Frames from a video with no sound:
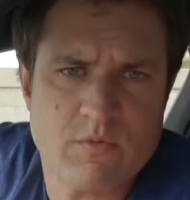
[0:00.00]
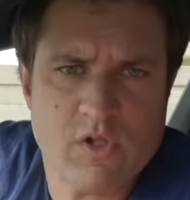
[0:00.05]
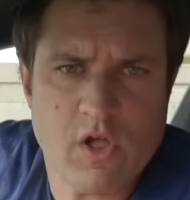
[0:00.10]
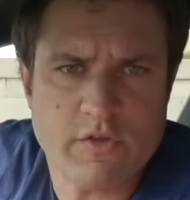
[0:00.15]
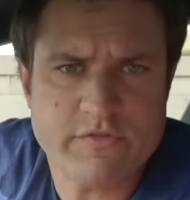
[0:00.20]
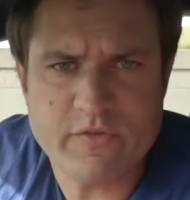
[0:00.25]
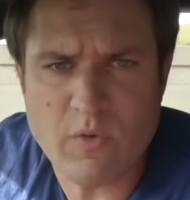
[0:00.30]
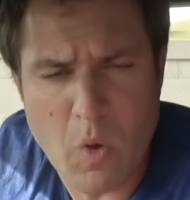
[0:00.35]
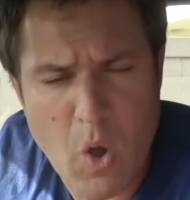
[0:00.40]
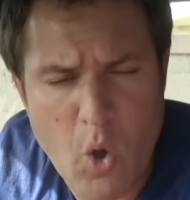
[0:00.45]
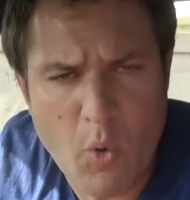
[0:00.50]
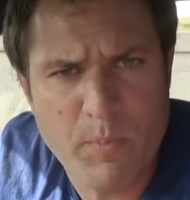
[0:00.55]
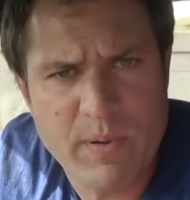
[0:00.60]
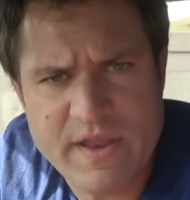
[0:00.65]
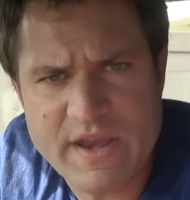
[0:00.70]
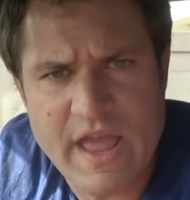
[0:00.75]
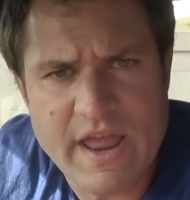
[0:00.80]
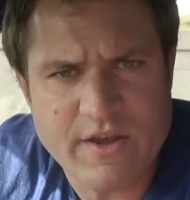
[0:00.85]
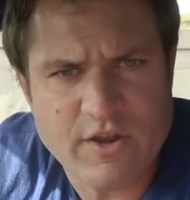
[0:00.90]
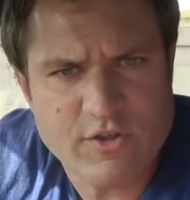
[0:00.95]
will also
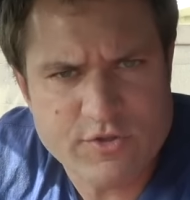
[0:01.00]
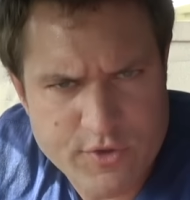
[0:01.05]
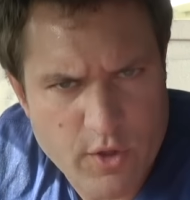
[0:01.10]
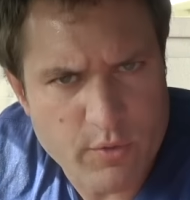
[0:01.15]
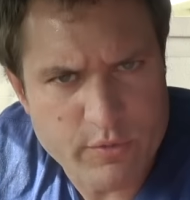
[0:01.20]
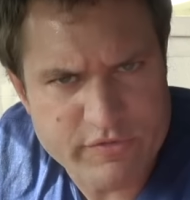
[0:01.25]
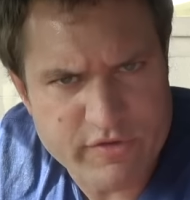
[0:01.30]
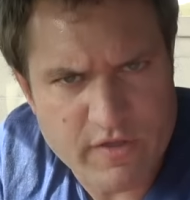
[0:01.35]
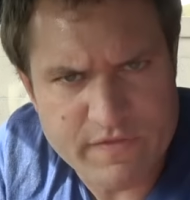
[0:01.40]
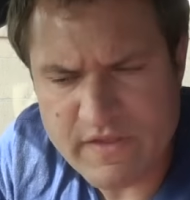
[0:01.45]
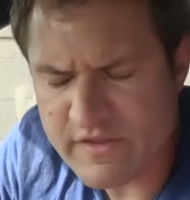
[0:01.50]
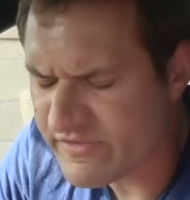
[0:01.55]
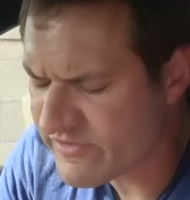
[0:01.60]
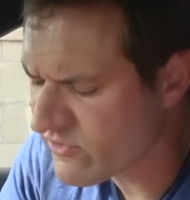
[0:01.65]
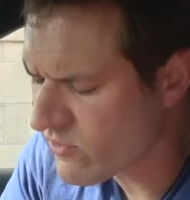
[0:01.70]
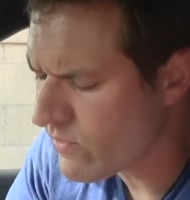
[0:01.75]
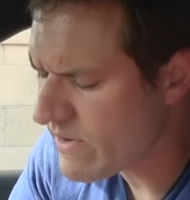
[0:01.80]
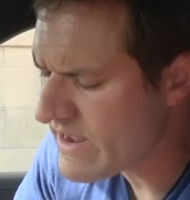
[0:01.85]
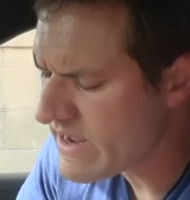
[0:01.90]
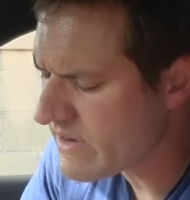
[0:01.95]
open and close on this
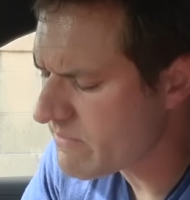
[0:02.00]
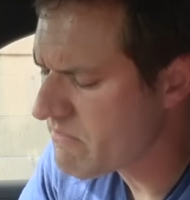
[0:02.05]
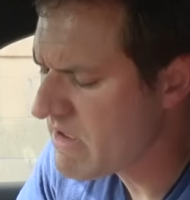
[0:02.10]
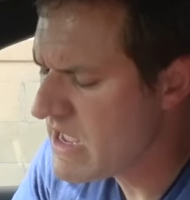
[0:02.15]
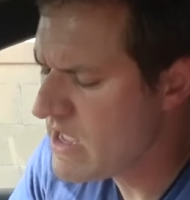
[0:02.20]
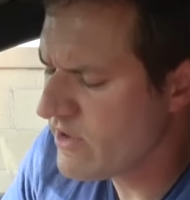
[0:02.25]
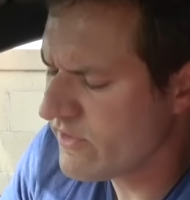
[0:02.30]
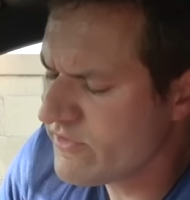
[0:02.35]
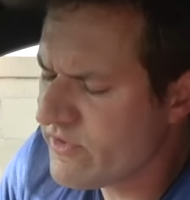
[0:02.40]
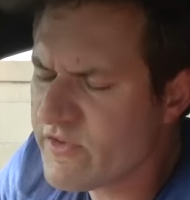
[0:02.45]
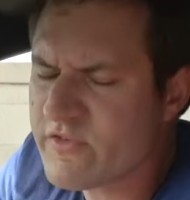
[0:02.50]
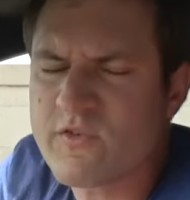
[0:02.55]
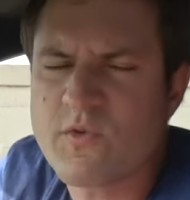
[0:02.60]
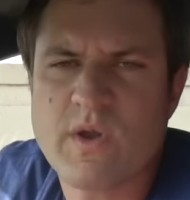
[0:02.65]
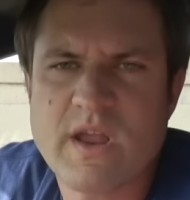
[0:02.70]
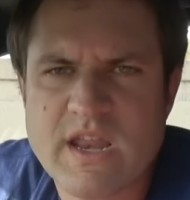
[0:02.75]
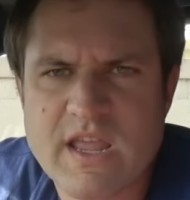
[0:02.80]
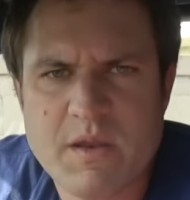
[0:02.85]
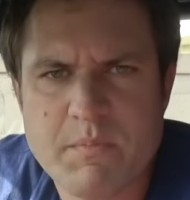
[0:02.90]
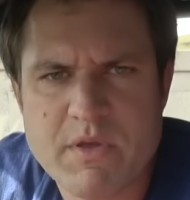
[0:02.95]
screen. So the
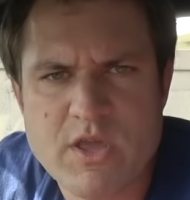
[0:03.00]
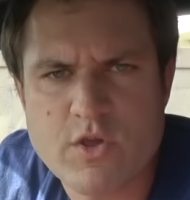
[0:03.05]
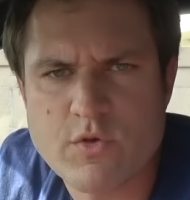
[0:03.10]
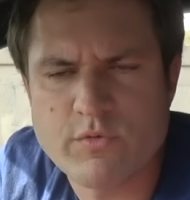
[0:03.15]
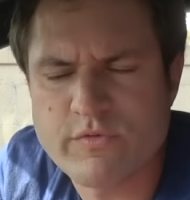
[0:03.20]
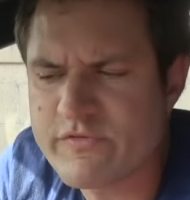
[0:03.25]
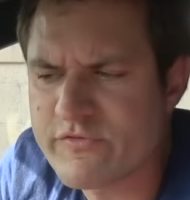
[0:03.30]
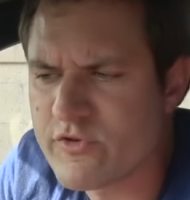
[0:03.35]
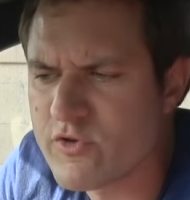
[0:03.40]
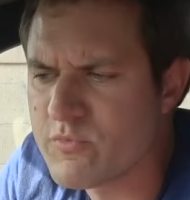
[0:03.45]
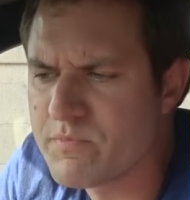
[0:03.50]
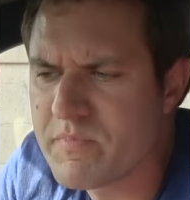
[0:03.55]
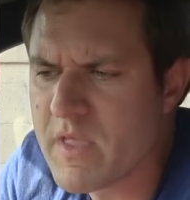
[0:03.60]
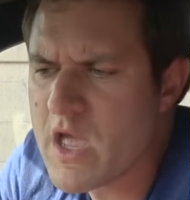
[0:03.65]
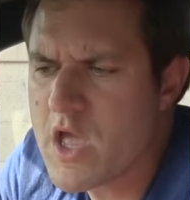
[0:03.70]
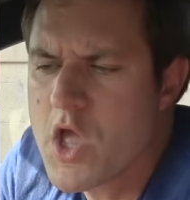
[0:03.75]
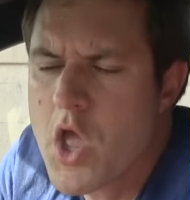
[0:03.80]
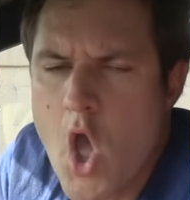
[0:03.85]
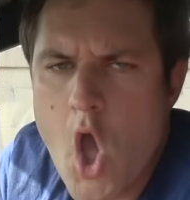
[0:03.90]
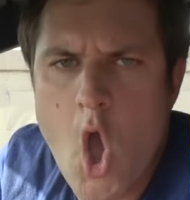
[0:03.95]
screen can be used to
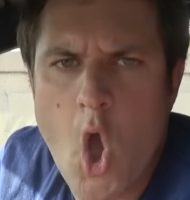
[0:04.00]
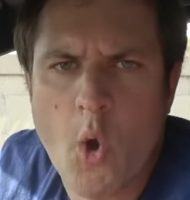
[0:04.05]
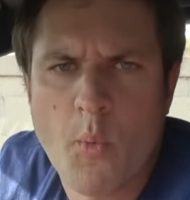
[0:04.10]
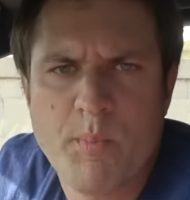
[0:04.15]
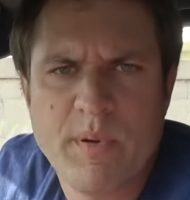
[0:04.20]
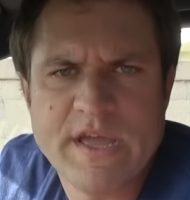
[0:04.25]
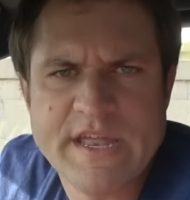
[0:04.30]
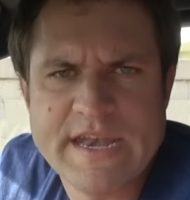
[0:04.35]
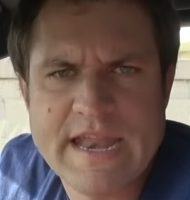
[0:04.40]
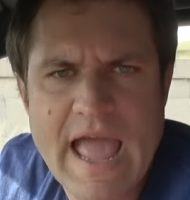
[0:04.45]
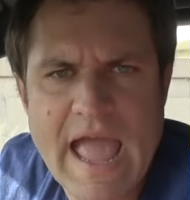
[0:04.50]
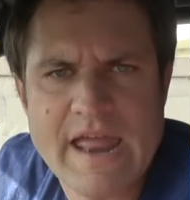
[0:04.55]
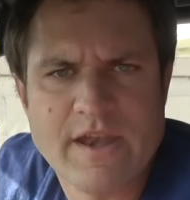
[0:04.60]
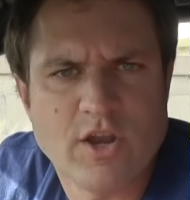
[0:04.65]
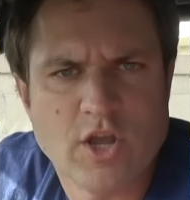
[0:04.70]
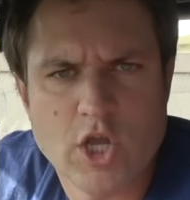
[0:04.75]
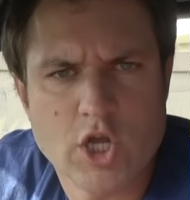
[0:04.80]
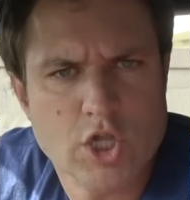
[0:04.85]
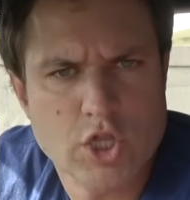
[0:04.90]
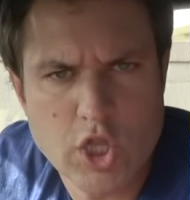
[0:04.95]
open
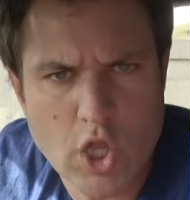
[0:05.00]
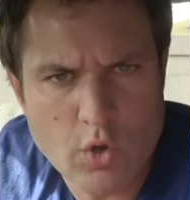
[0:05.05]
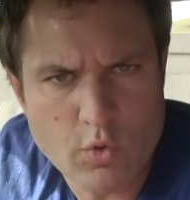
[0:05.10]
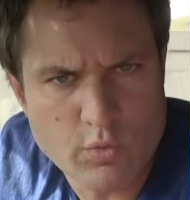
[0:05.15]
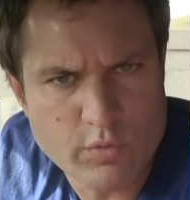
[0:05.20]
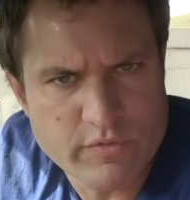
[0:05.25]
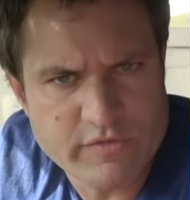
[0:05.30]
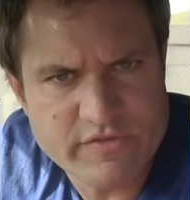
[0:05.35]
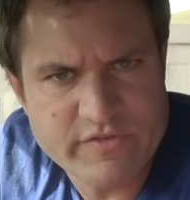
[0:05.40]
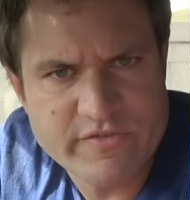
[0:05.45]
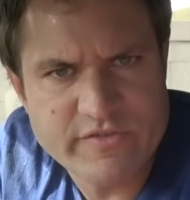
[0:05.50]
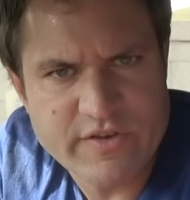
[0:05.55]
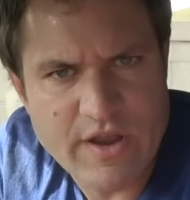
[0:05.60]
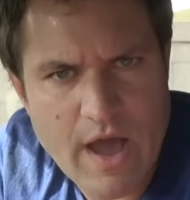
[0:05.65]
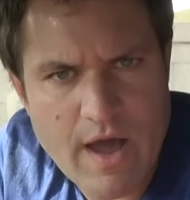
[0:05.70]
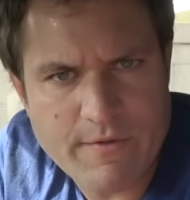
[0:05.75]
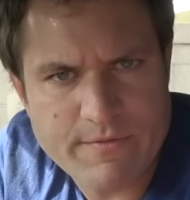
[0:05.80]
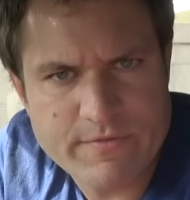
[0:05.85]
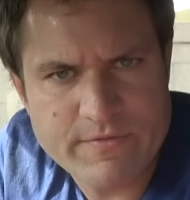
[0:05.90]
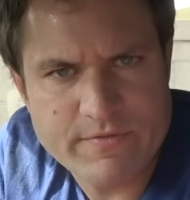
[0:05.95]
and close
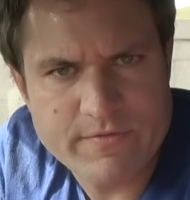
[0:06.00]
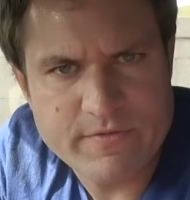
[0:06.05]
stuff.